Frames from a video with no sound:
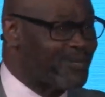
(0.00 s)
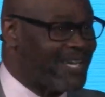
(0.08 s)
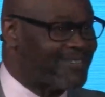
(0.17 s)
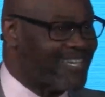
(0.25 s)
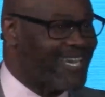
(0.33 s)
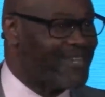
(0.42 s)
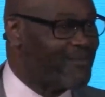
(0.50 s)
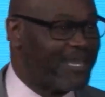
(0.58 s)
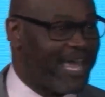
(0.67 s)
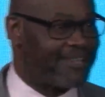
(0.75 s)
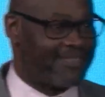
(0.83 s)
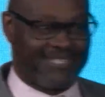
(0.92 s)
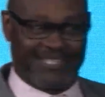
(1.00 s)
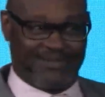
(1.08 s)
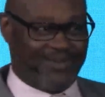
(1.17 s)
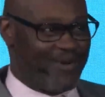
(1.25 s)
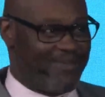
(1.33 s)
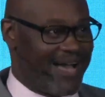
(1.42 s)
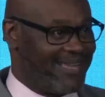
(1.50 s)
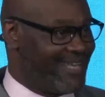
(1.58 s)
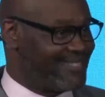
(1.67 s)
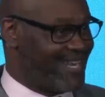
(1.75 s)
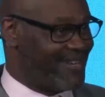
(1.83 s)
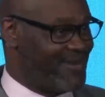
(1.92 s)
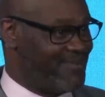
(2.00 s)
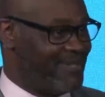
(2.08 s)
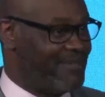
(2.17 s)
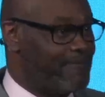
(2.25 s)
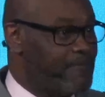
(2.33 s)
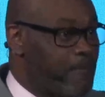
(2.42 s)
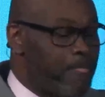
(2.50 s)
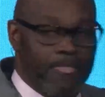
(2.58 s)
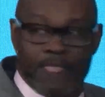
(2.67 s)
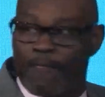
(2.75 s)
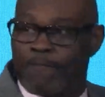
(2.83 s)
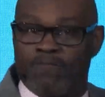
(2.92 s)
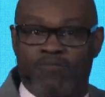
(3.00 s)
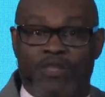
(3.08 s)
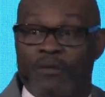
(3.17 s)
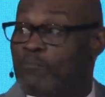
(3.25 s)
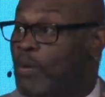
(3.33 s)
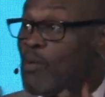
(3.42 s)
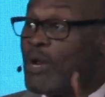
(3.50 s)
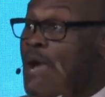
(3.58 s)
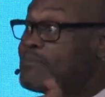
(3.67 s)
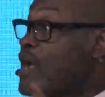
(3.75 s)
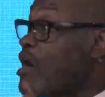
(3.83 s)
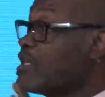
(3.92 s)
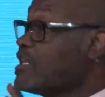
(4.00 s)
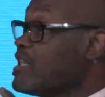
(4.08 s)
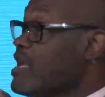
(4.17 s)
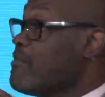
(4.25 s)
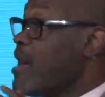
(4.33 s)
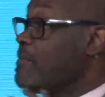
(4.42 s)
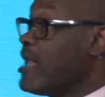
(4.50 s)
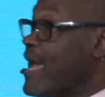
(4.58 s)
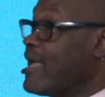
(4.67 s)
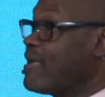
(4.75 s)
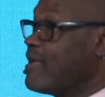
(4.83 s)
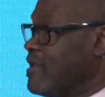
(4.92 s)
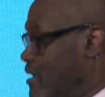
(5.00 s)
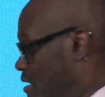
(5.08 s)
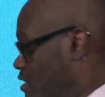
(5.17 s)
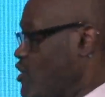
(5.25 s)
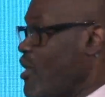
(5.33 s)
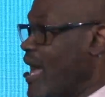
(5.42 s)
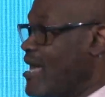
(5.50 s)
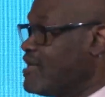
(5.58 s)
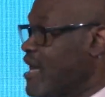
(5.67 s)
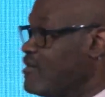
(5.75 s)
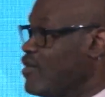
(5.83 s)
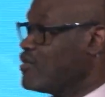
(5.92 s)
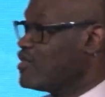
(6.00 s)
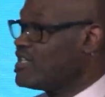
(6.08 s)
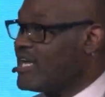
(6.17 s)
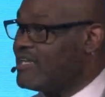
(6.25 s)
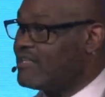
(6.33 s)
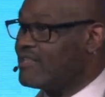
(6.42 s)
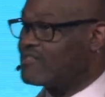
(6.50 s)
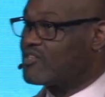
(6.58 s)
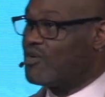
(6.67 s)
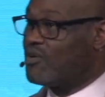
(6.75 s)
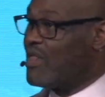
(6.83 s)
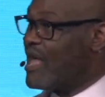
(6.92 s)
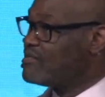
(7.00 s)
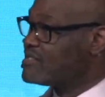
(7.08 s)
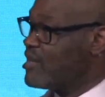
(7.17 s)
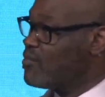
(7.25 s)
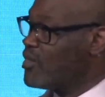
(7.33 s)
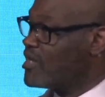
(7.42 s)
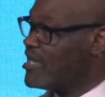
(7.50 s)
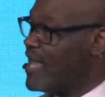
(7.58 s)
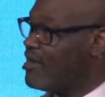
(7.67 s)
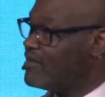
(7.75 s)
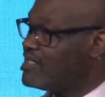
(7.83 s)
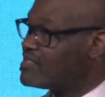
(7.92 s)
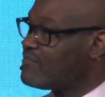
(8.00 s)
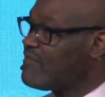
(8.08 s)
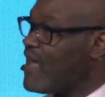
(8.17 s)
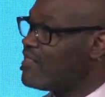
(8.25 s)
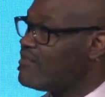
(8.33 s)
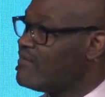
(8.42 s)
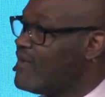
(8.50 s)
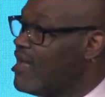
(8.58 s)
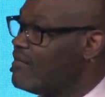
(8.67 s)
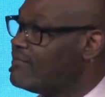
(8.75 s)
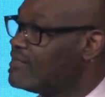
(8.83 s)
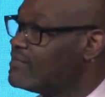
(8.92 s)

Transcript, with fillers: their thing, you'll be like, this is a robot. That's not human. But when I'm talking to them, I'm like, you know, I know you're dating this girl. How's that working out? Is her father involved?